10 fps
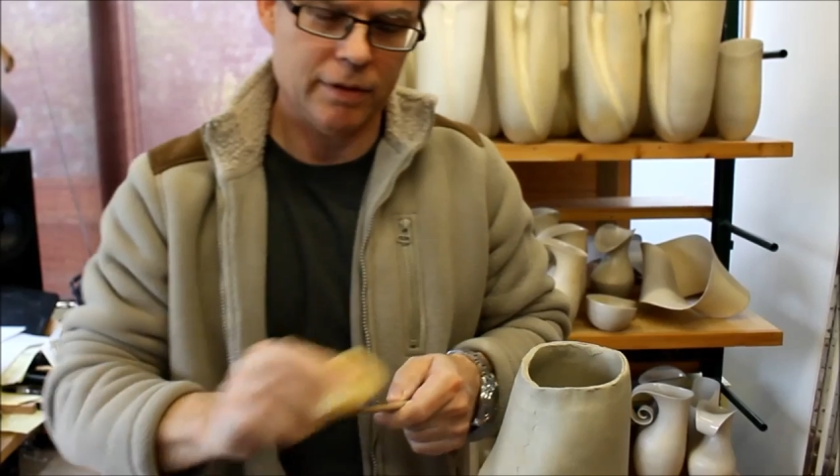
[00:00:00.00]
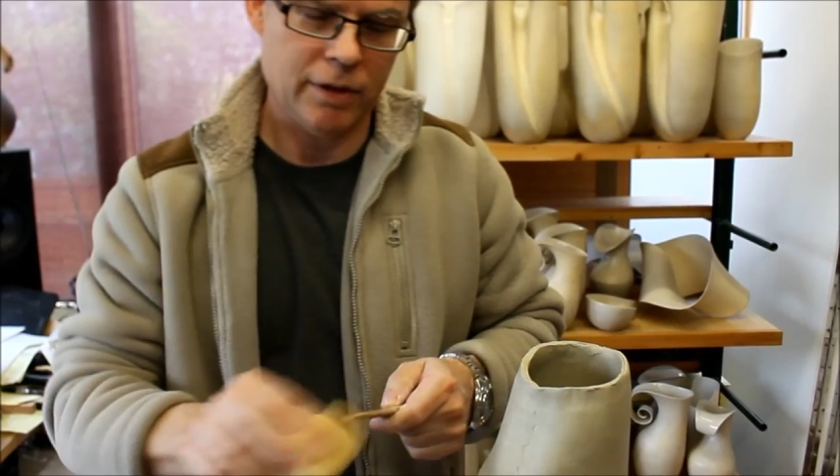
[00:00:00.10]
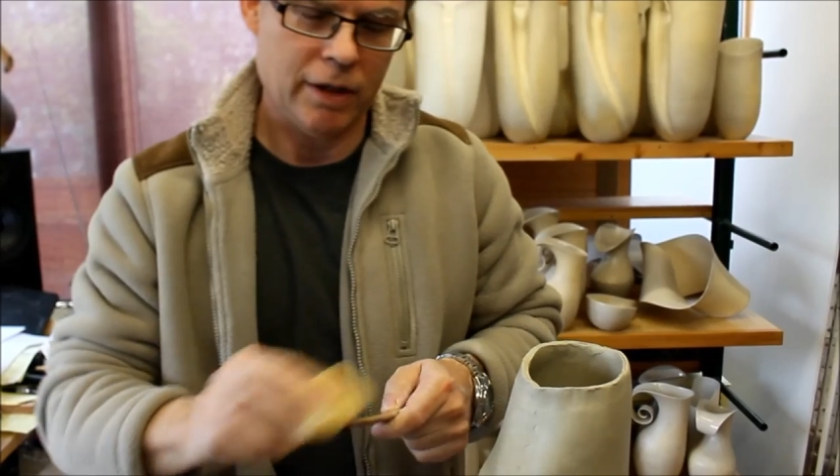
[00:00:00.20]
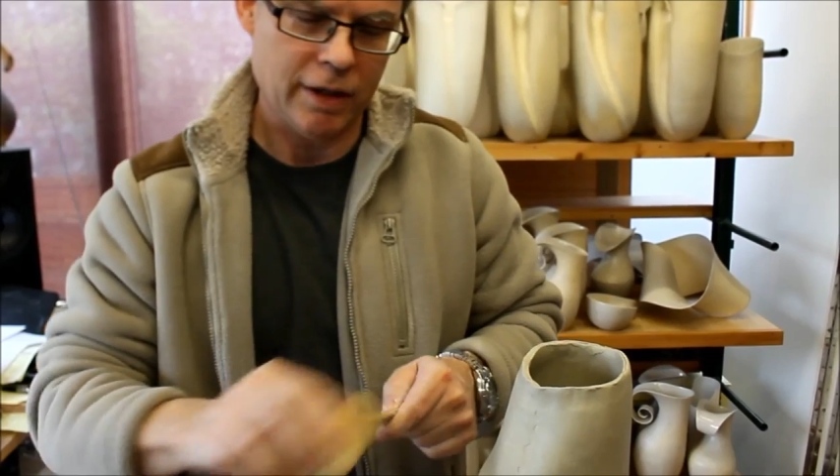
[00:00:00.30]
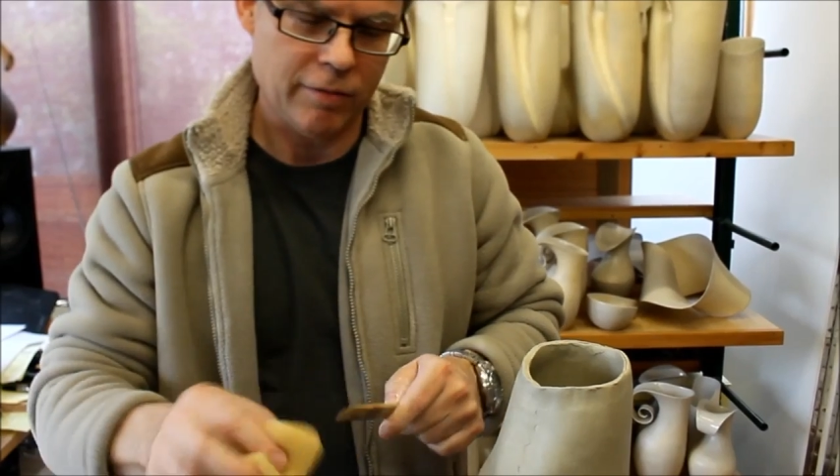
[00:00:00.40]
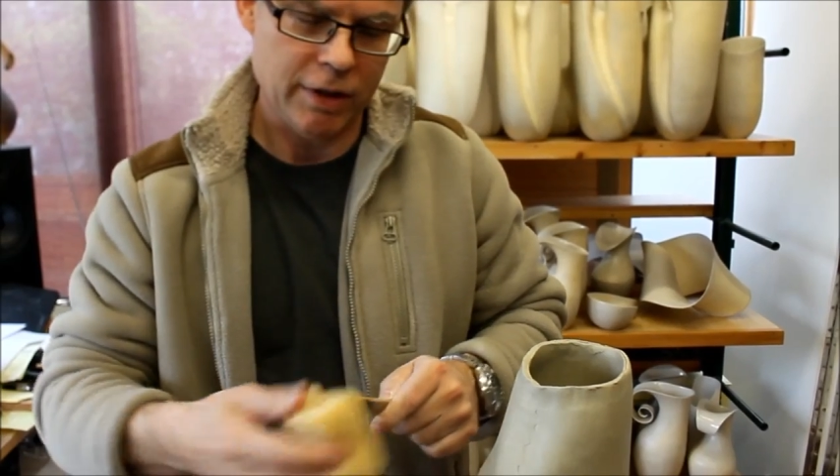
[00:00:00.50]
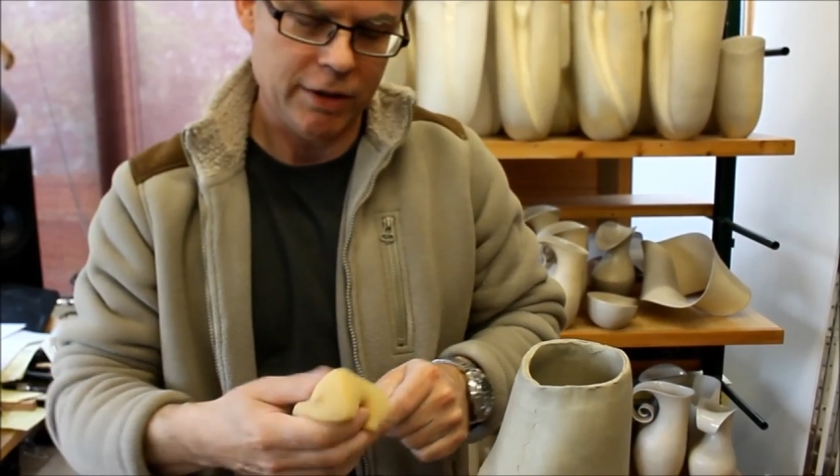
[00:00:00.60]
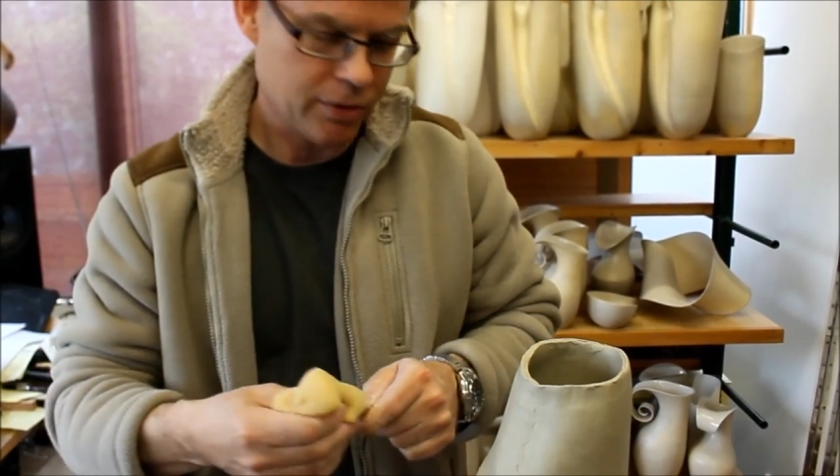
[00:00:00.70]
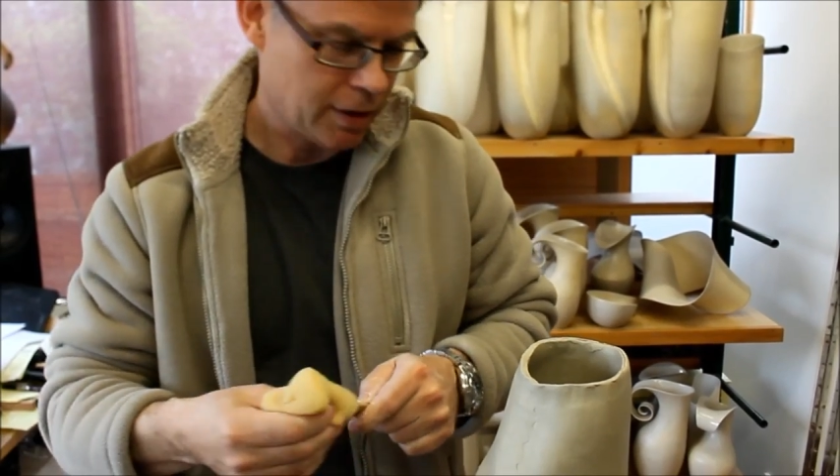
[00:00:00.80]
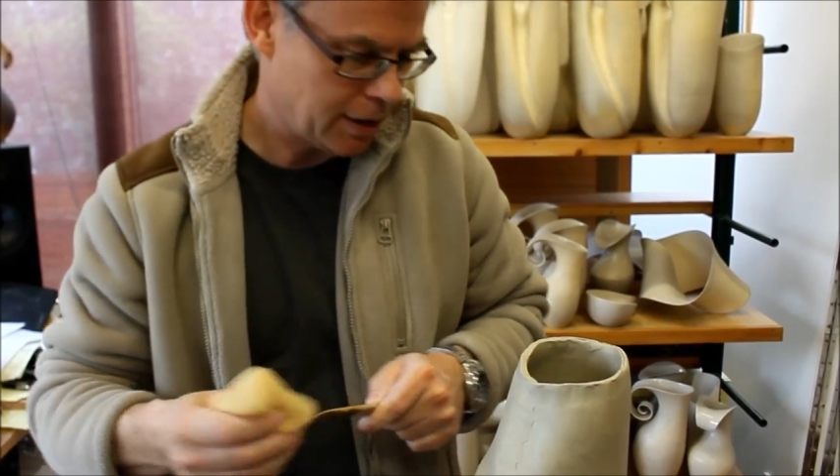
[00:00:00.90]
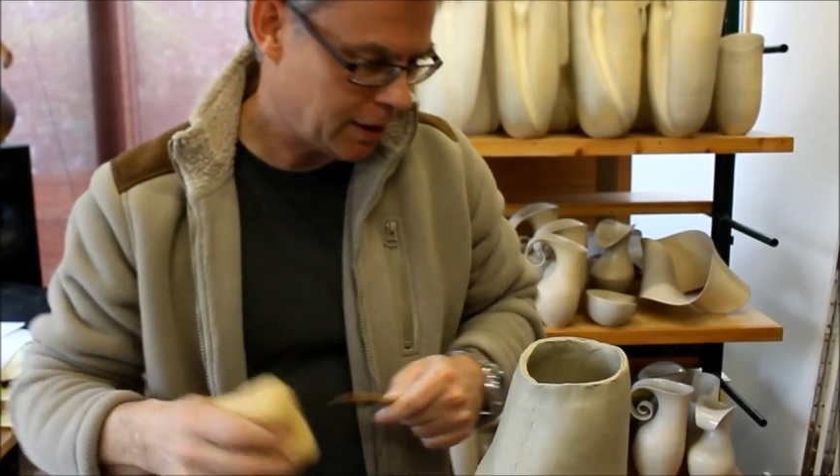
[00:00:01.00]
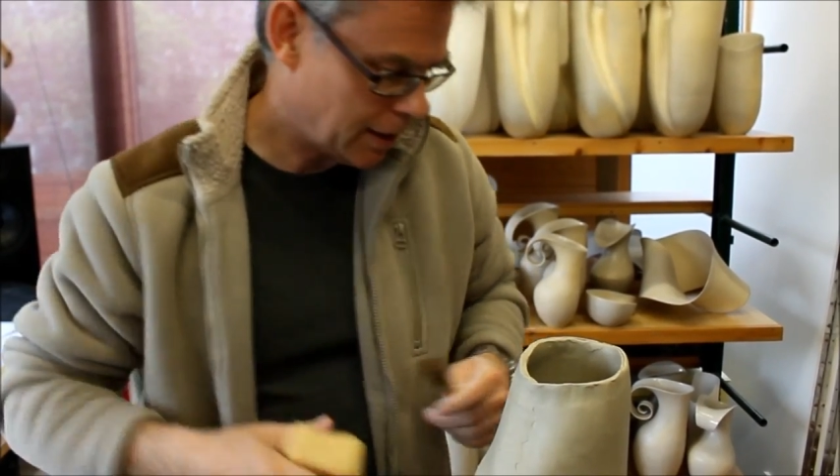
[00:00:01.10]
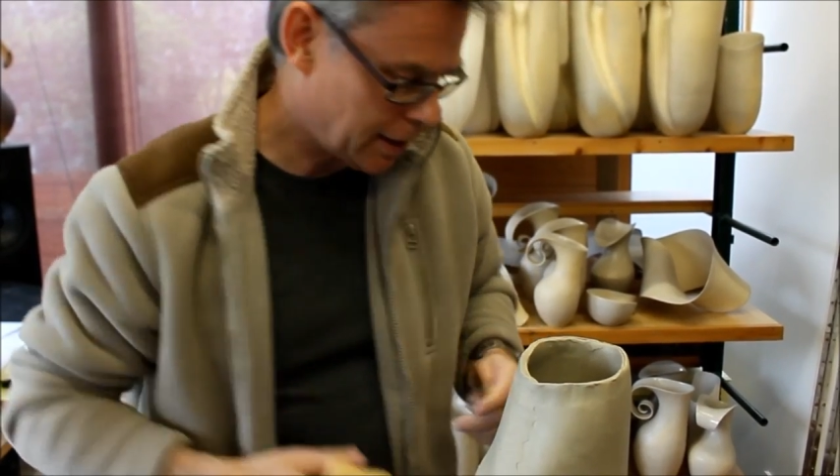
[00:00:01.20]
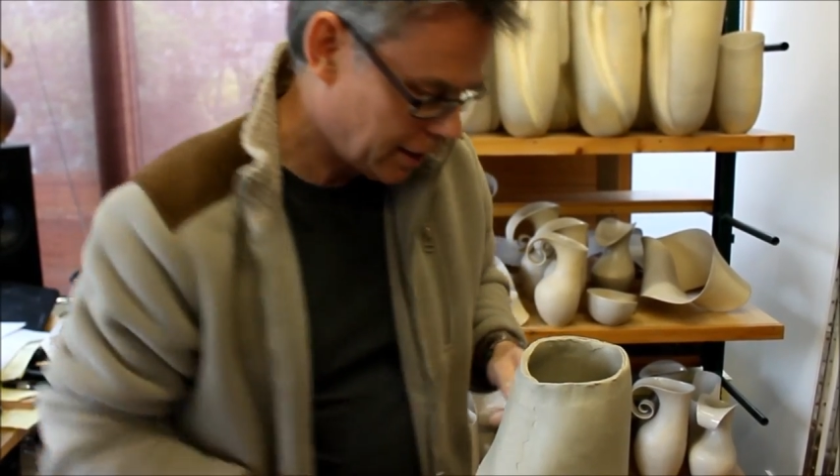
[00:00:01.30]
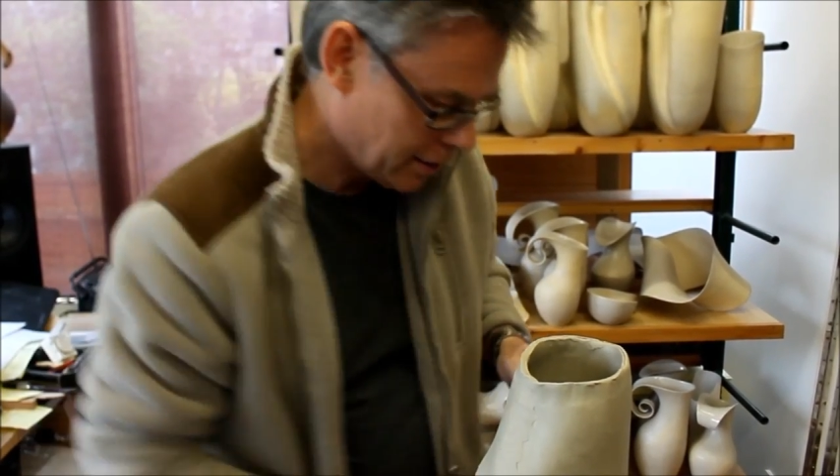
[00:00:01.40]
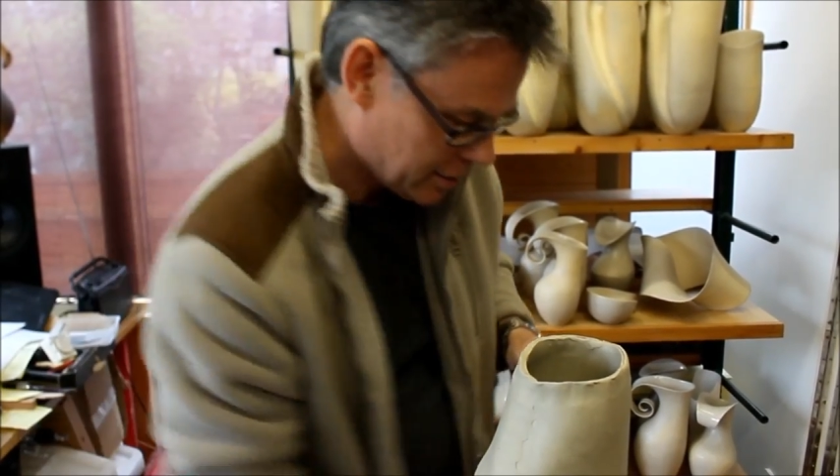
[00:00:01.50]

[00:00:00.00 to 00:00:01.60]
you don't have any dried clay